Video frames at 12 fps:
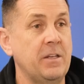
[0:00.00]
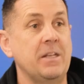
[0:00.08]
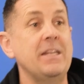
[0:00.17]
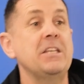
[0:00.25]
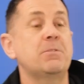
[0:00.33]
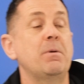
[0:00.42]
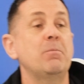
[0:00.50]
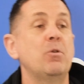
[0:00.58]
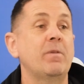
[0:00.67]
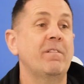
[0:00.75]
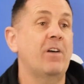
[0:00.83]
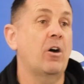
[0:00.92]
You need to be
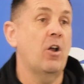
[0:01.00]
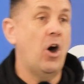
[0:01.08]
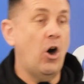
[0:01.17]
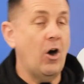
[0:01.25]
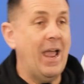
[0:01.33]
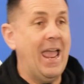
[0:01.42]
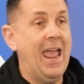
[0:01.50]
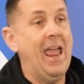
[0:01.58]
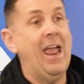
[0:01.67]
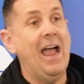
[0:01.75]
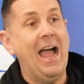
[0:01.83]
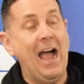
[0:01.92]
moving that hot air
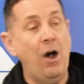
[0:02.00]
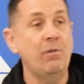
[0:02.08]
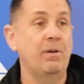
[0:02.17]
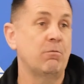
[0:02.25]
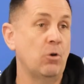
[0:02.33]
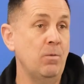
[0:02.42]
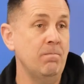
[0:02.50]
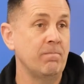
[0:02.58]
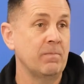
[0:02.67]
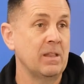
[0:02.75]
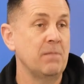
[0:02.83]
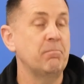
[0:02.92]
out of a room,
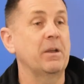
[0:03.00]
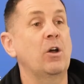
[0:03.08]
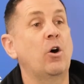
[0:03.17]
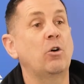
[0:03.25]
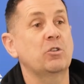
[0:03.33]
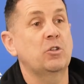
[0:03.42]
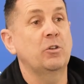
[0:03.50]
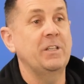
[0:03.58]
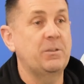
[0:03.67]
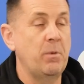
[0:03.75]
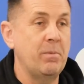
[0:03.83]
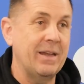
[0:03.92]
but you also need to
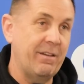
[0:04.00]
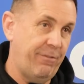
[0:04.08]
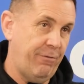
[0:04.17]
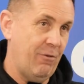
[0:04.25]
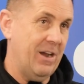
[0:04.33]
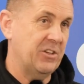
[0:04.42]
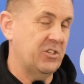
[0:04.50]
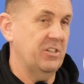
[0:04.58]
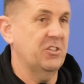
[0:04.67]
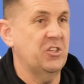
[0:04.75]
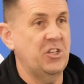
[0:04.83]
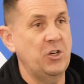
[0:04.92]
be bringing fresh
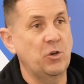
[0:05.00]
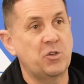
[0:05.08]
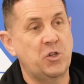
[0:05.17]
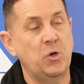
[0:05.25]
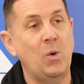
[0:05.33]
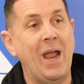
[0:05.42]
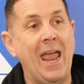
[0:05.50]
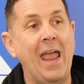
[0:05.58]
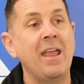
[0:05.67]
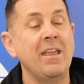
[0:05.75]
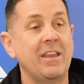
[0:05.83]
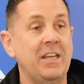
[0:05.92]
CO2 air
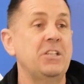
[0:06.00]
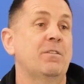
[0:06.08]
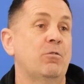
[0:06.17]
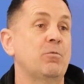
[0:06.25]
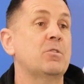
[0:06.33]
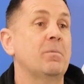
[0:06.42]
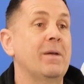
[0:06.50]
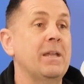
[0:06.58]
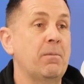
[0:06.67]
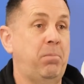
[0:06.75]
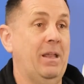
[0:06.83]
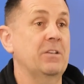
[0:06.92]
into the room to make your
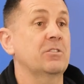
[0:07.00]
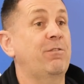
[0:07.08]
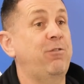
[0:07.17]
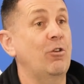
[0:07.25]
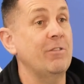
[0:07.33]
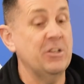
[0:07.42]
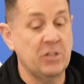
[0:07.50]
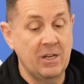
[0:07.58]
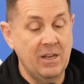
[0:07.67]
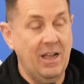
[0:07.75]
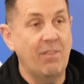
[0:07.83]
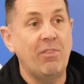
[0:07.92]
plants flourish,
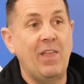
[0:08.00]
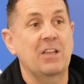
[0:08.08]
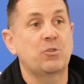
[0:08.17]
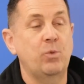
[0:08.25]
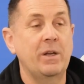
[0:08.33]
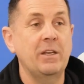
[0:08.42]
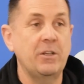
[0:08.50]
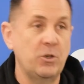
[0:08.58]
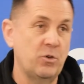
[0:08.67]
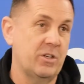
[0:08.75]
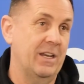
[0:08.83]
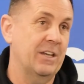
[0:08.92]
and that's where you
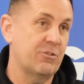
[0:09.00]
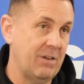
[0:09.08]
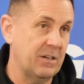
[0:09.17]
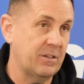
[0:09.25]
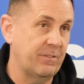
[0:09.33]
use an extractor